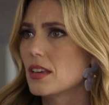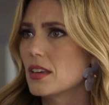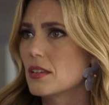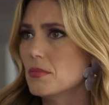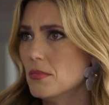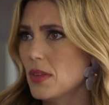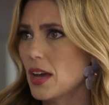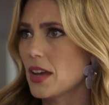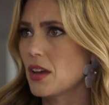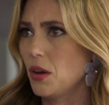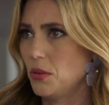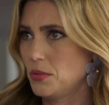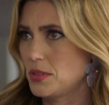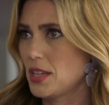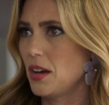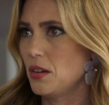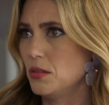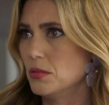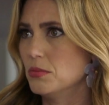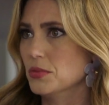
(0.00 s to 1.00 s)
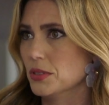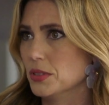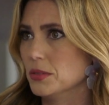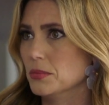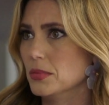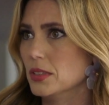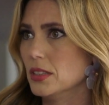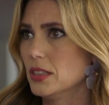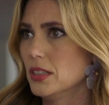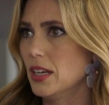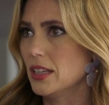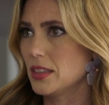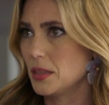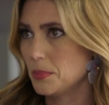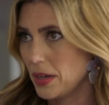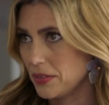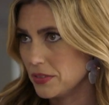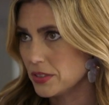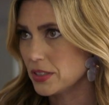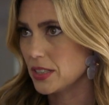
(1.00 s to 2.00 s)
in my hotel room at the
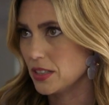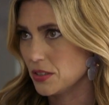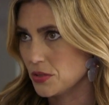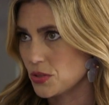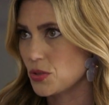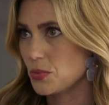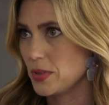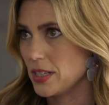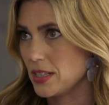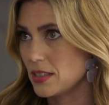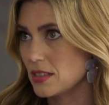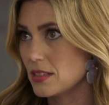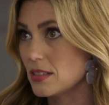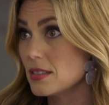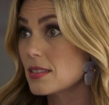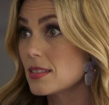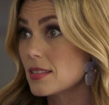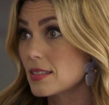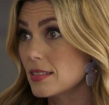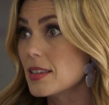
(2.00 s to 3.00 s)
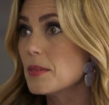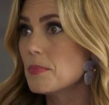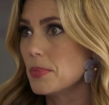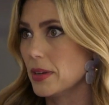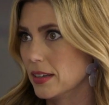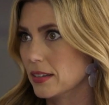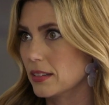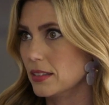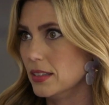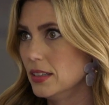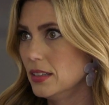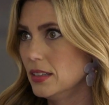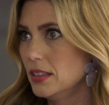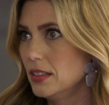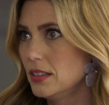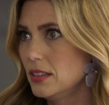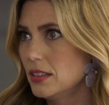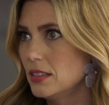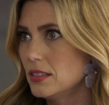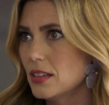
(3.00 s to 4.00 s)
Beverly Hills Suites, sleeping.
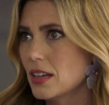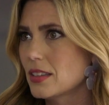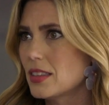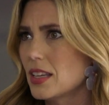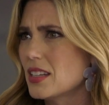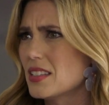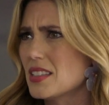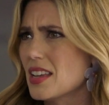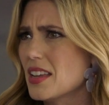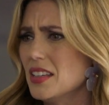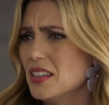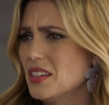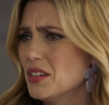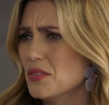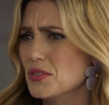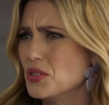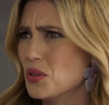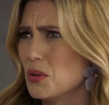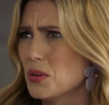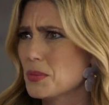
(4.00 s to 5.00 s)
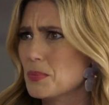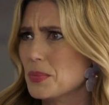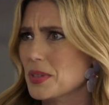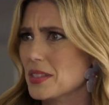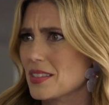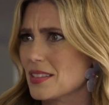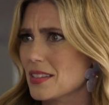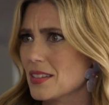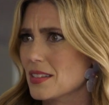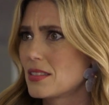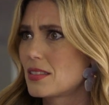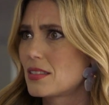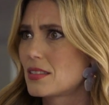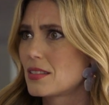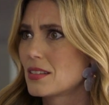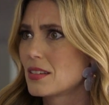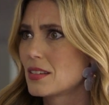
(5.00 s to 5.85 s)
Not that it's any of your business.